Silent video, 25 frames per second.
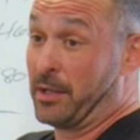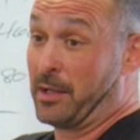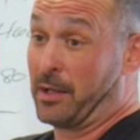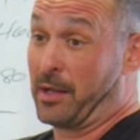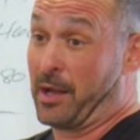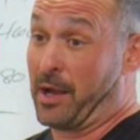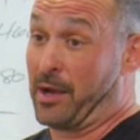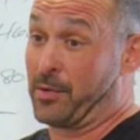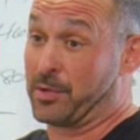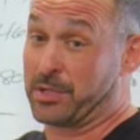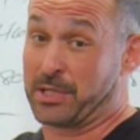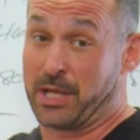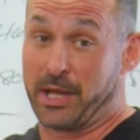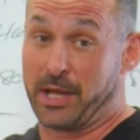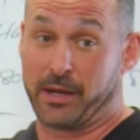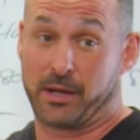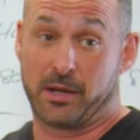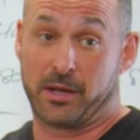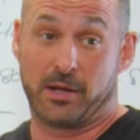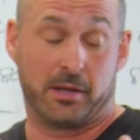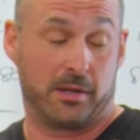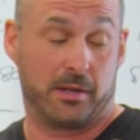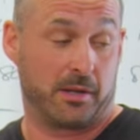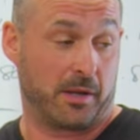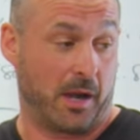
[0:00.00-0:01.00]
I was like,
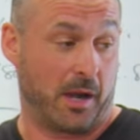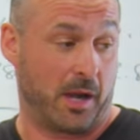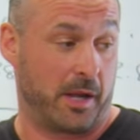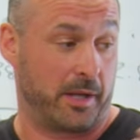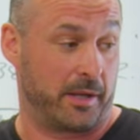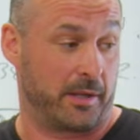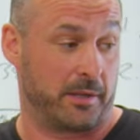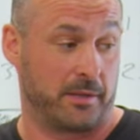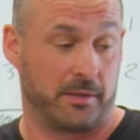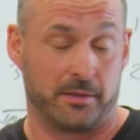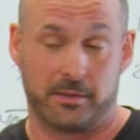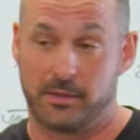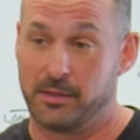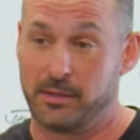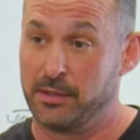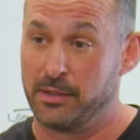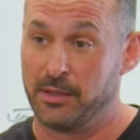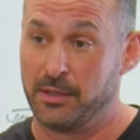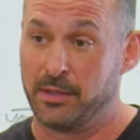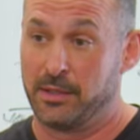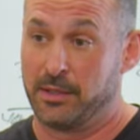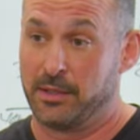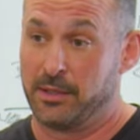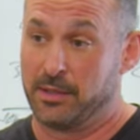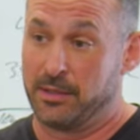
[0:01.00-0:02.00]
all right,
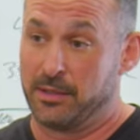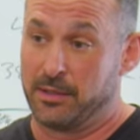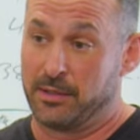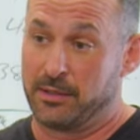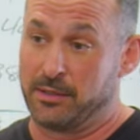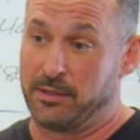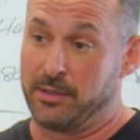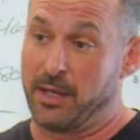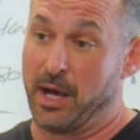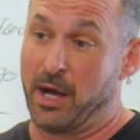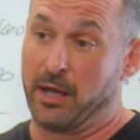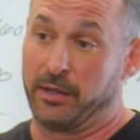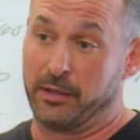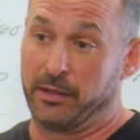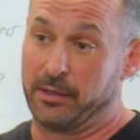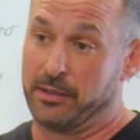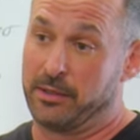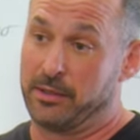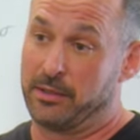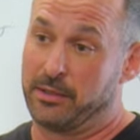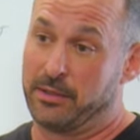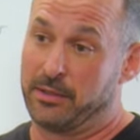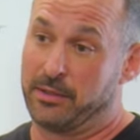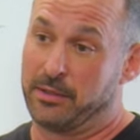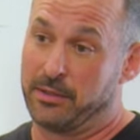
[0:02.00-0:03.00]
done.
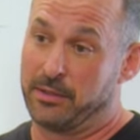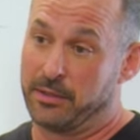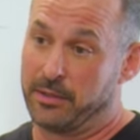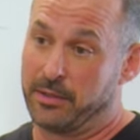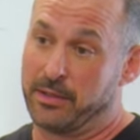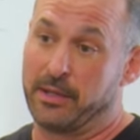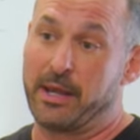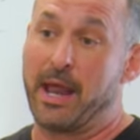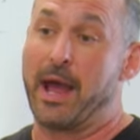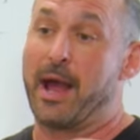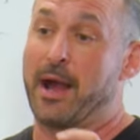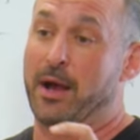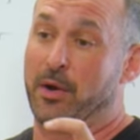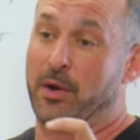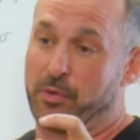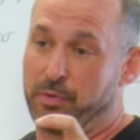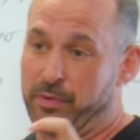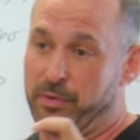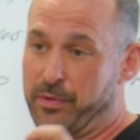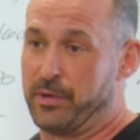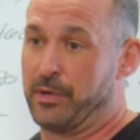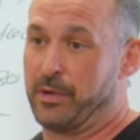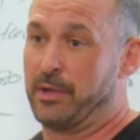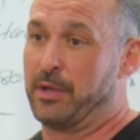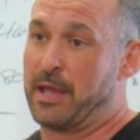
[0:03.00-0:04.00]
Now,
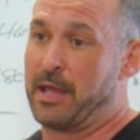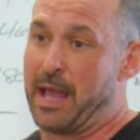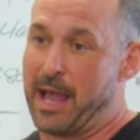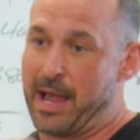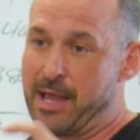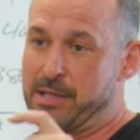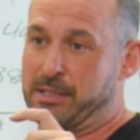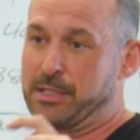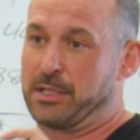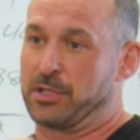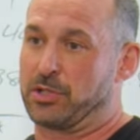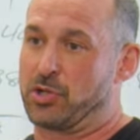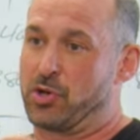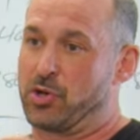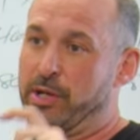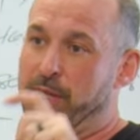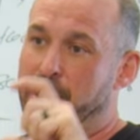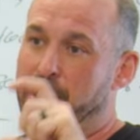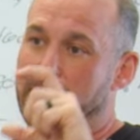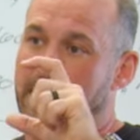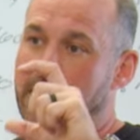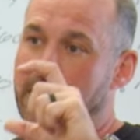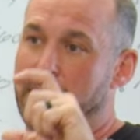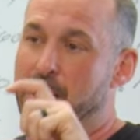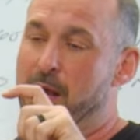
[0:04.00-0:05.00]
as it started
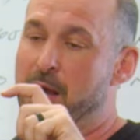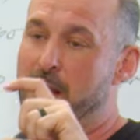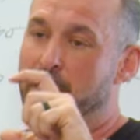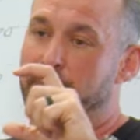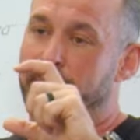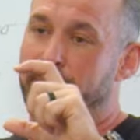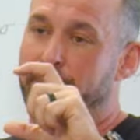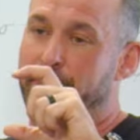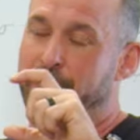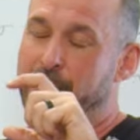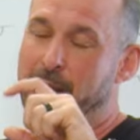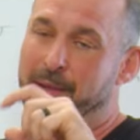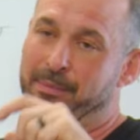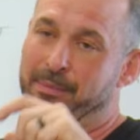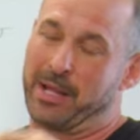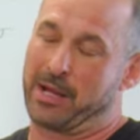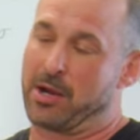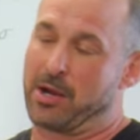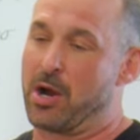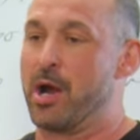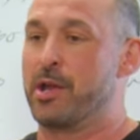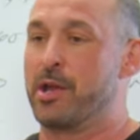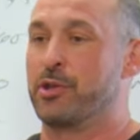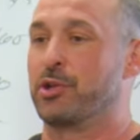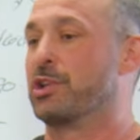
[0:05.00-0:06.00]
getting up, I'm like,
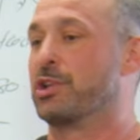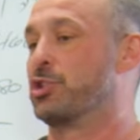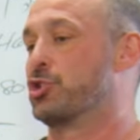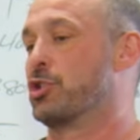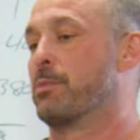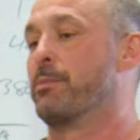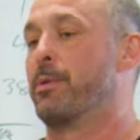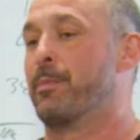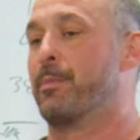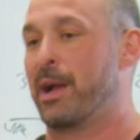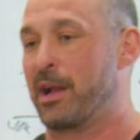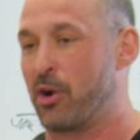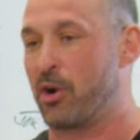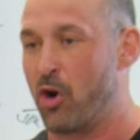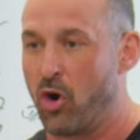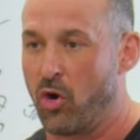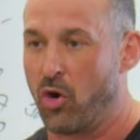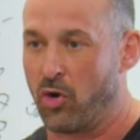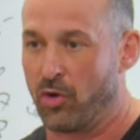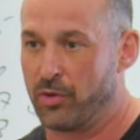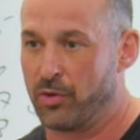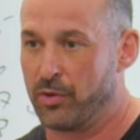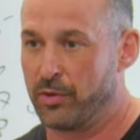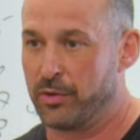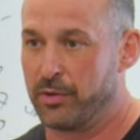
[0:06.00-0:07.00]
all right, you can jump on my
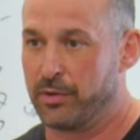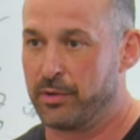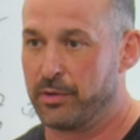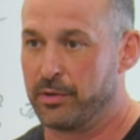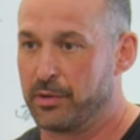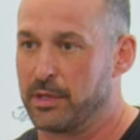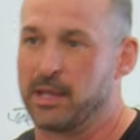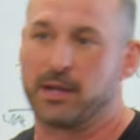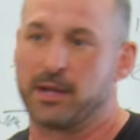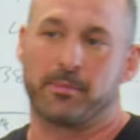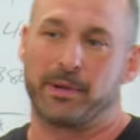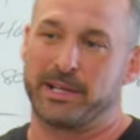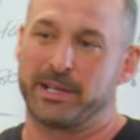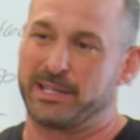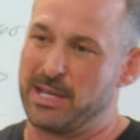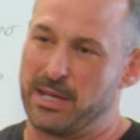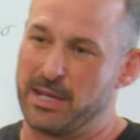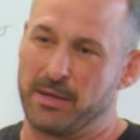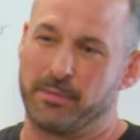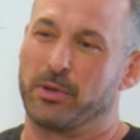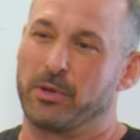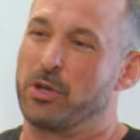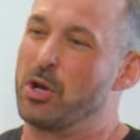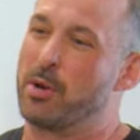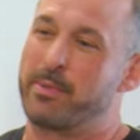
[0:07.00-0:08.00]
call. Get on my
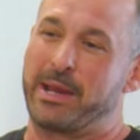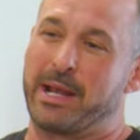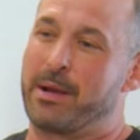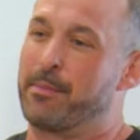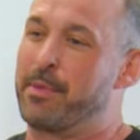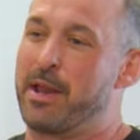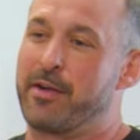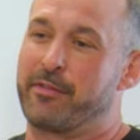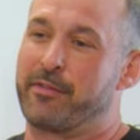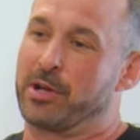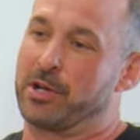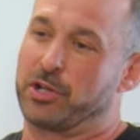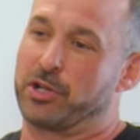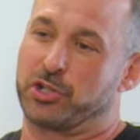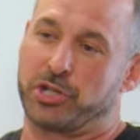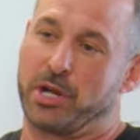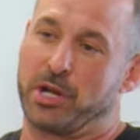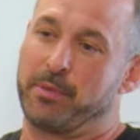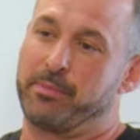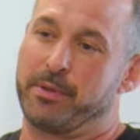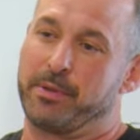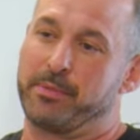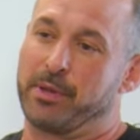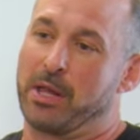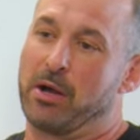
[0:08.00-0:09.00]
team. You know what I mean? I'm never going to
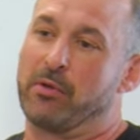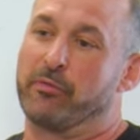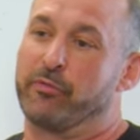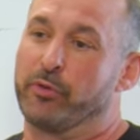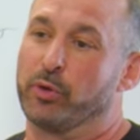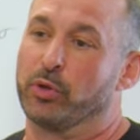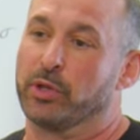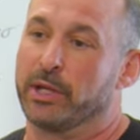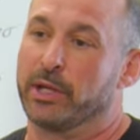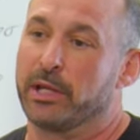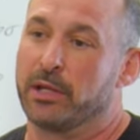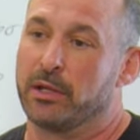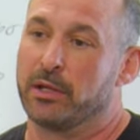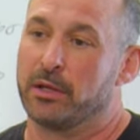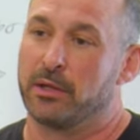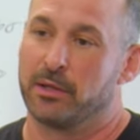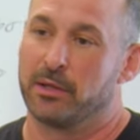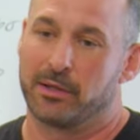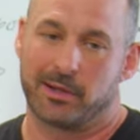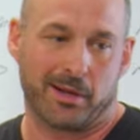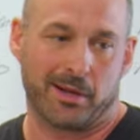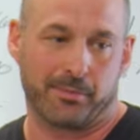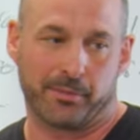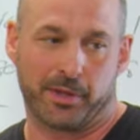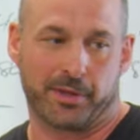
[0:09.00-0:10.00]
shut people up fully.
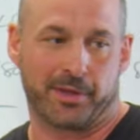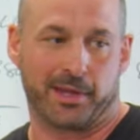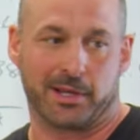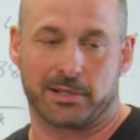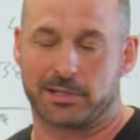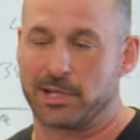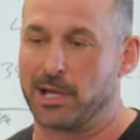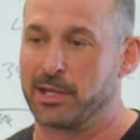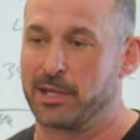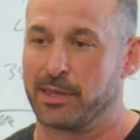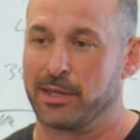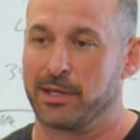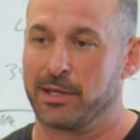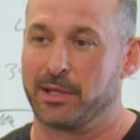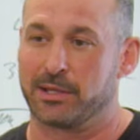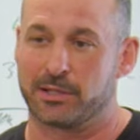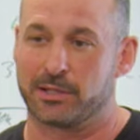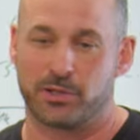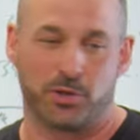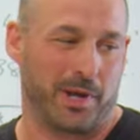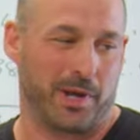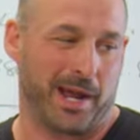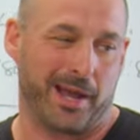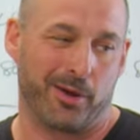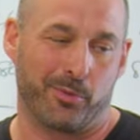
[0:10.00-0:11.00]
Come to things like this.
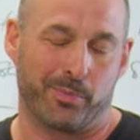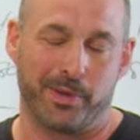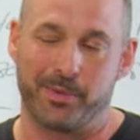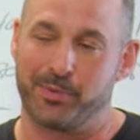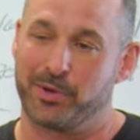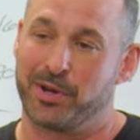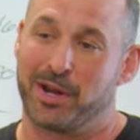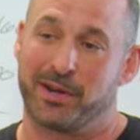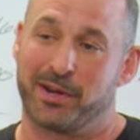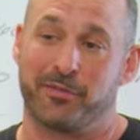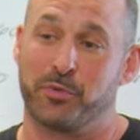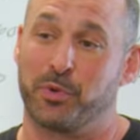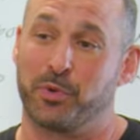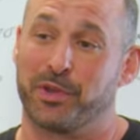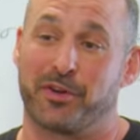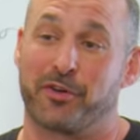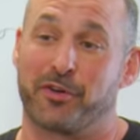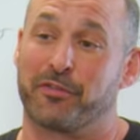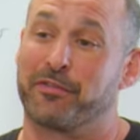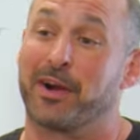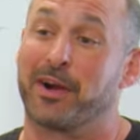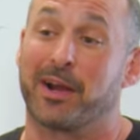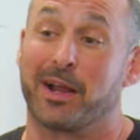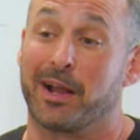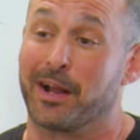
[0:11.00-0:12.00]
Dude, I help people not even with the
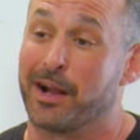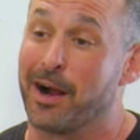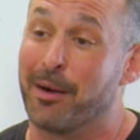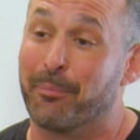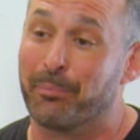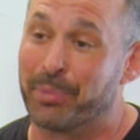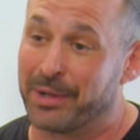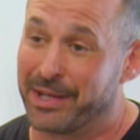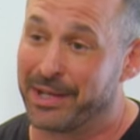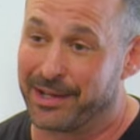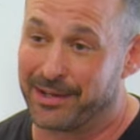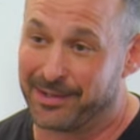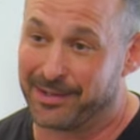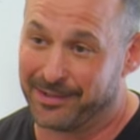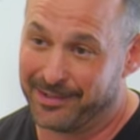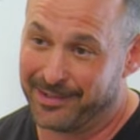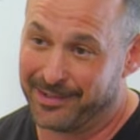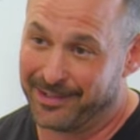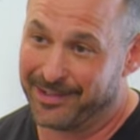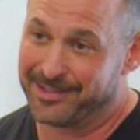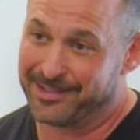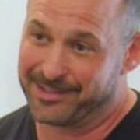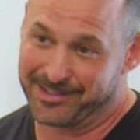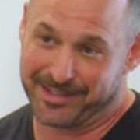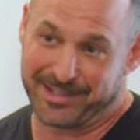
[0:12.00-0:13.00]
fucking company.
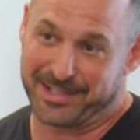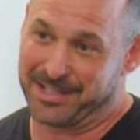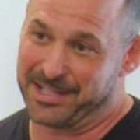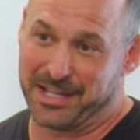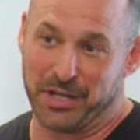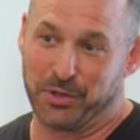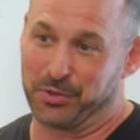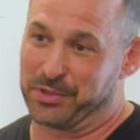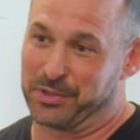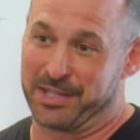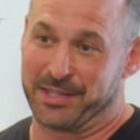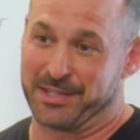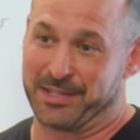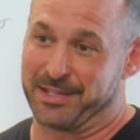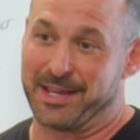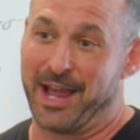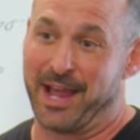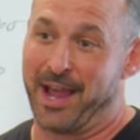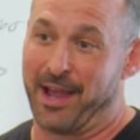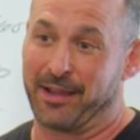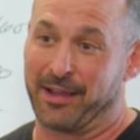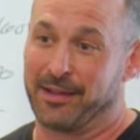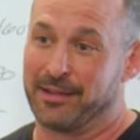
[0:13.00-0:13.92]
Still to this day.